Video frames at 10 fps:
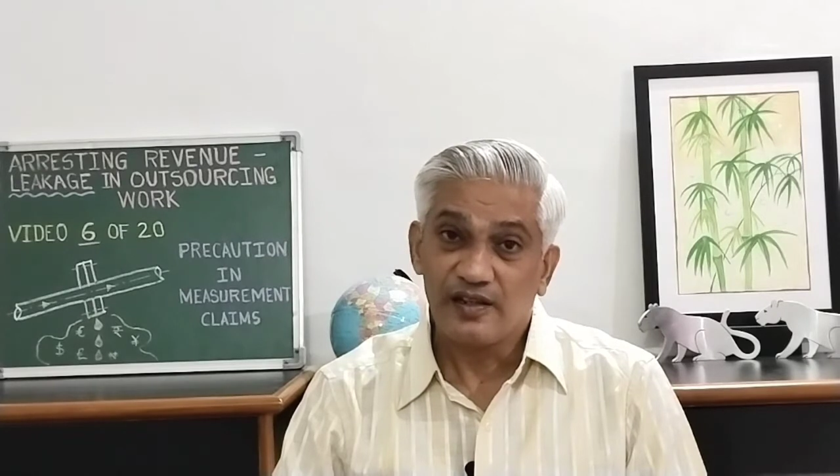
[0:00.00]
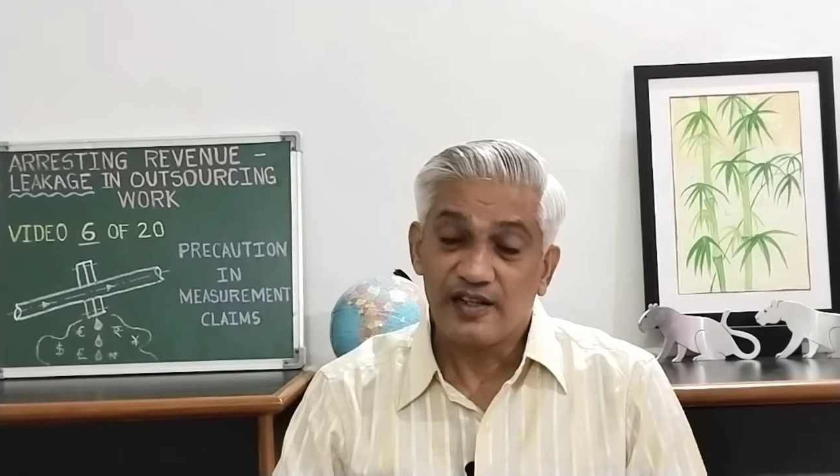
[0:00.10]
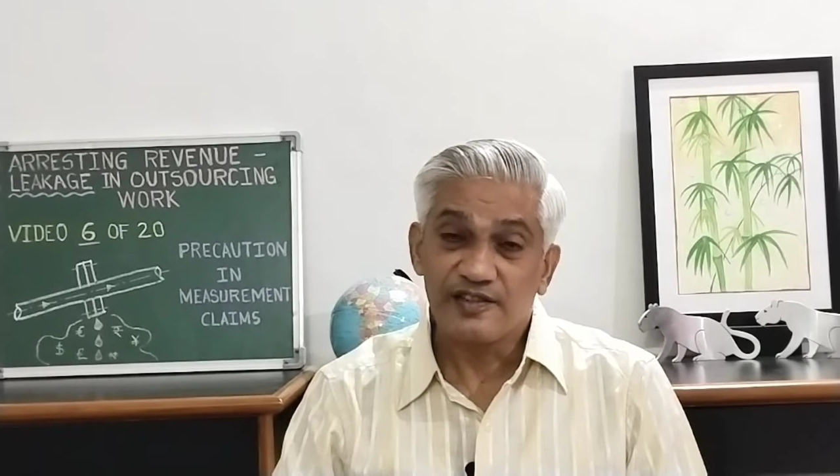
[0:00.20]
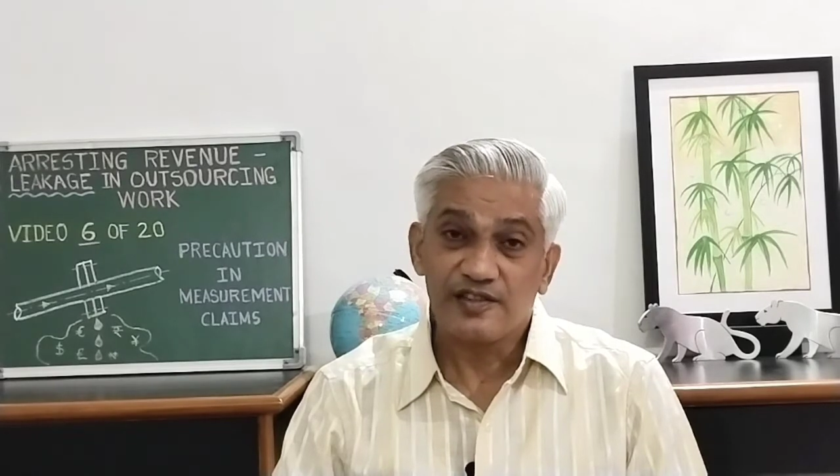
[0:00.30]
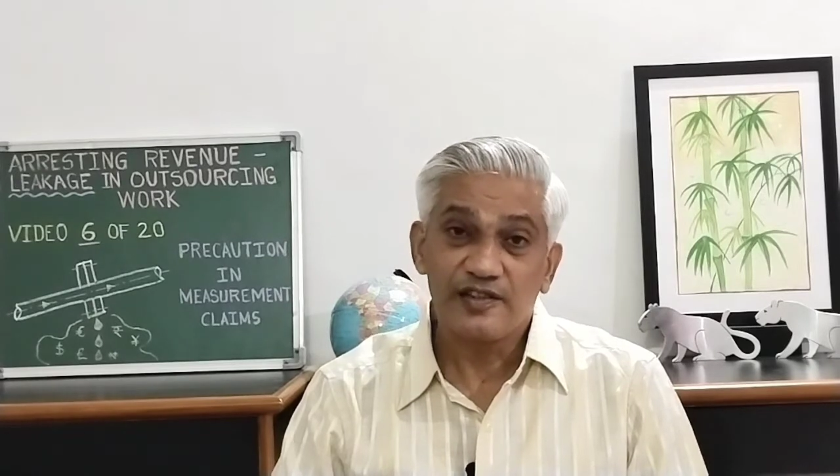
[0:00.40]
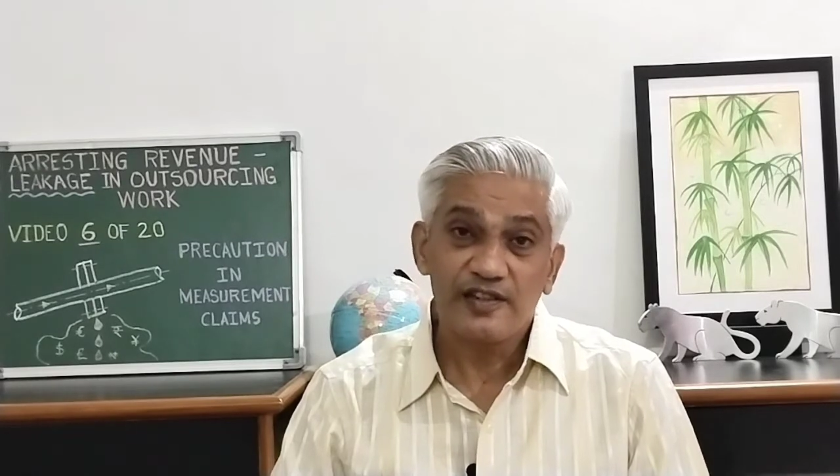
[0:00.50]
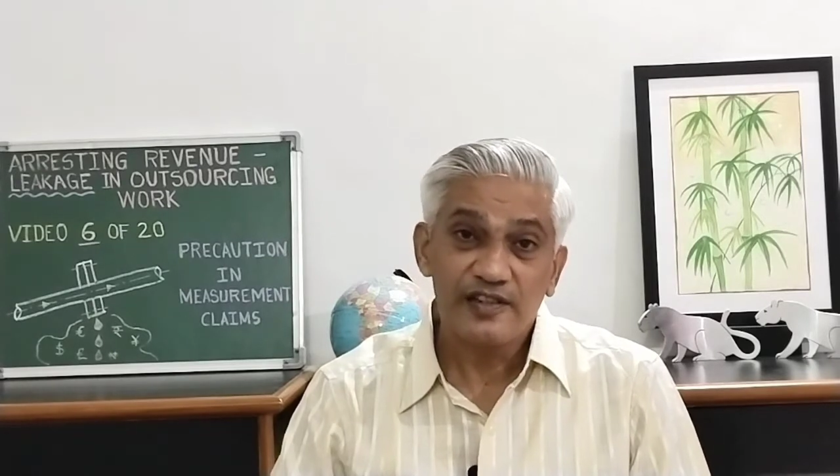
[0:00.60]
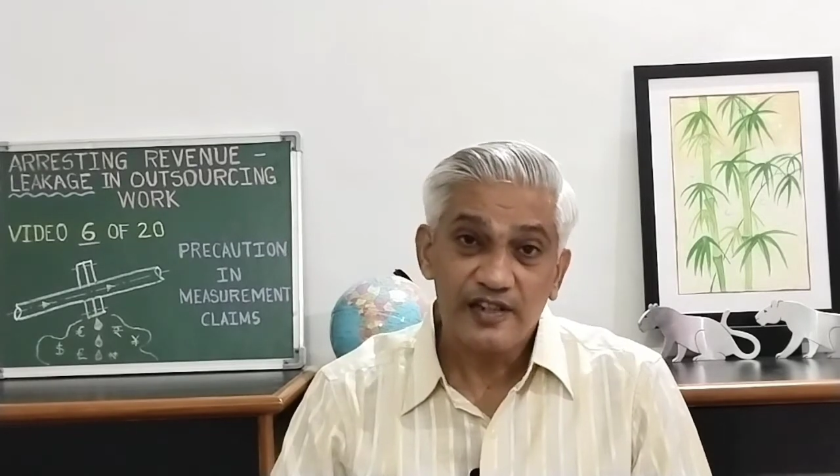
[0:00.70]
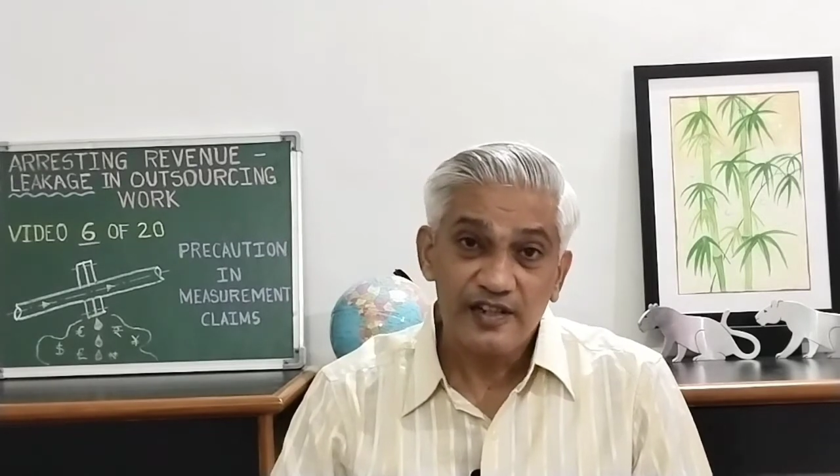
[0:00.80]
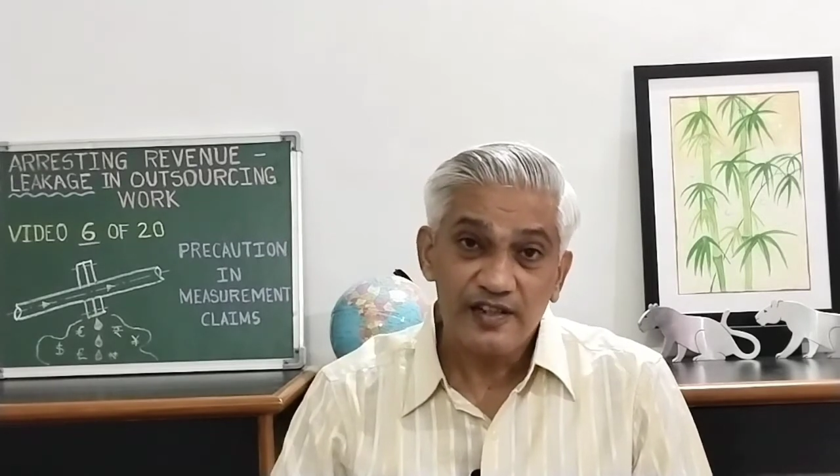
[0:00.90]
at certain
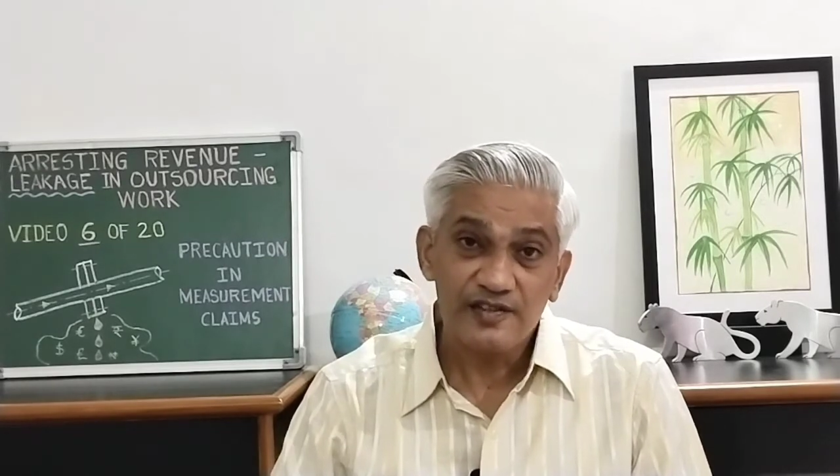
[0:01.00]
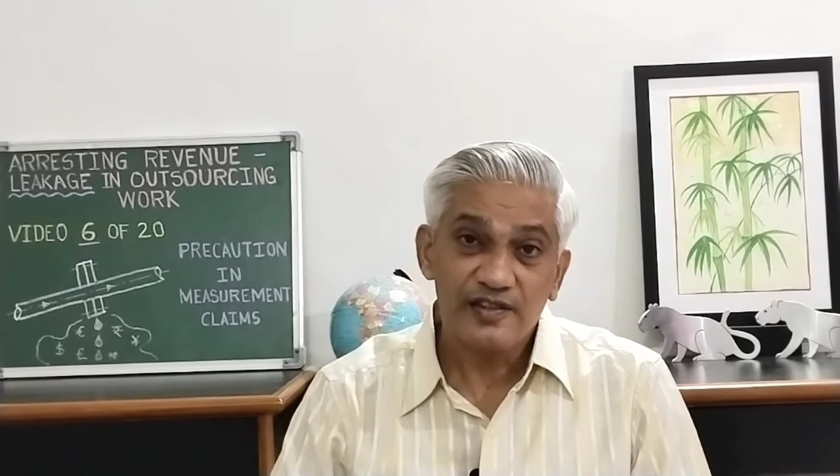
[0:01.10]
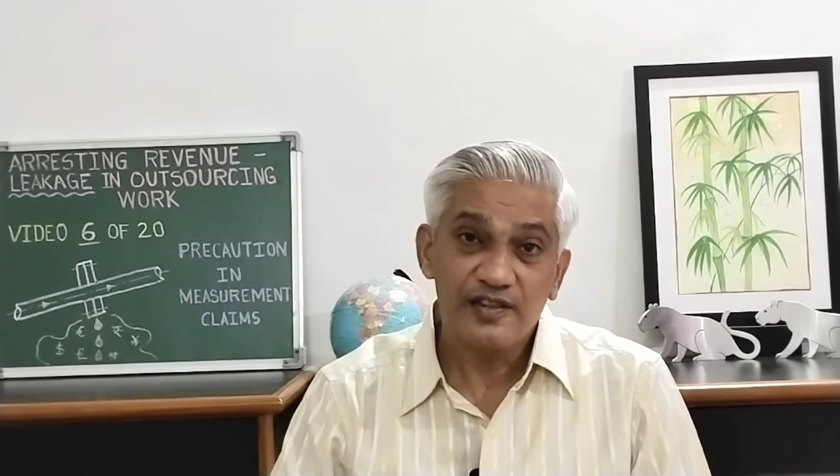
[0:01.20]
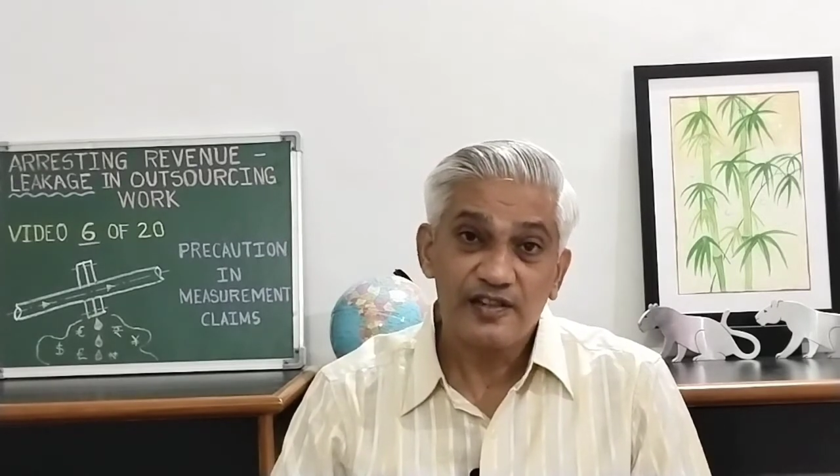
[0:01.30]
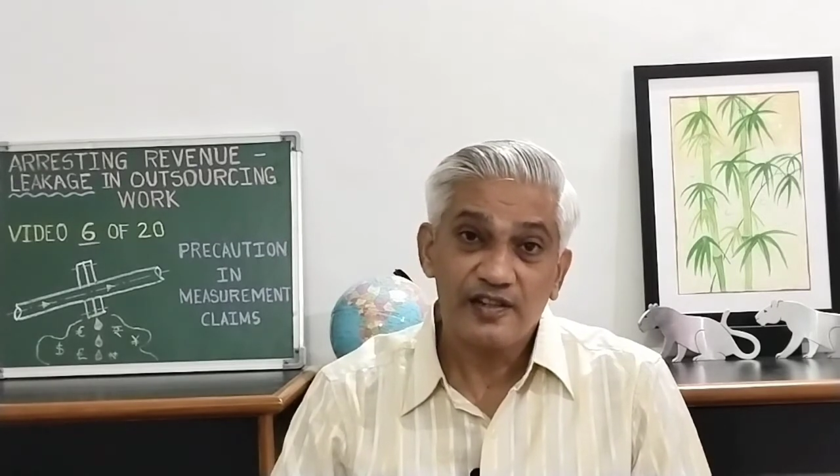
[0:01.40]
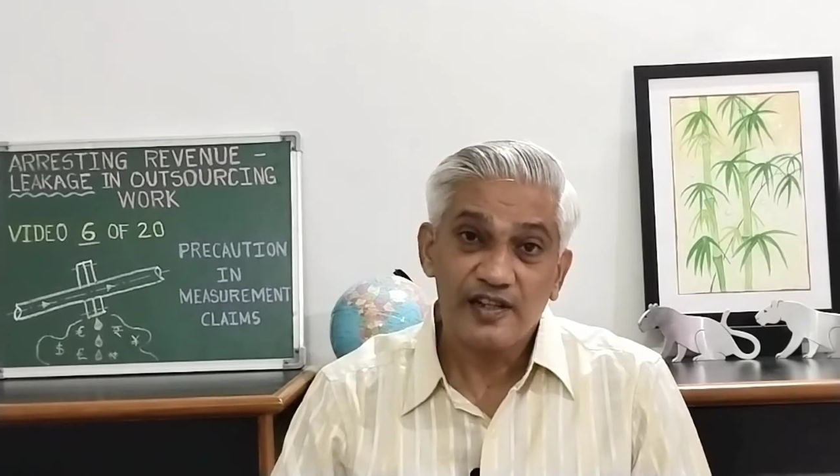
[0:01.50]
area certain